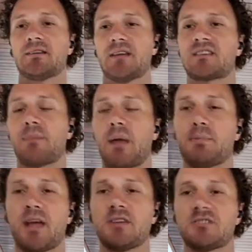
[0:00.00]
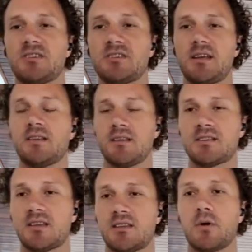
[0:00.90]
desktop application
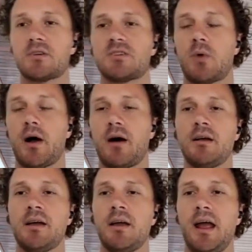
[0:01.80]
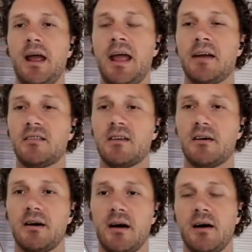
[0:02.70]
is in the works as well. And
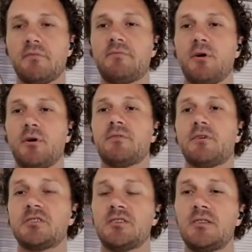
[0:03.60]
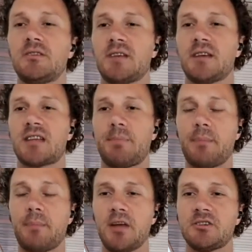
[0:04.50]
the full version desktop
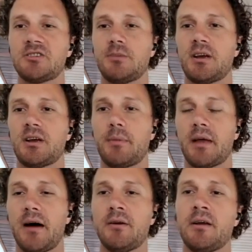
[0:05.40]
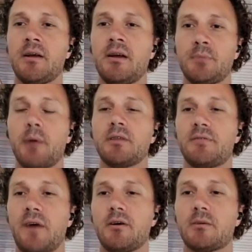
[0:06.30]
application should be coming out probably in the
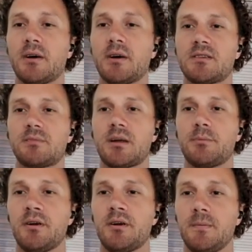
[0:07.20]
following month in September.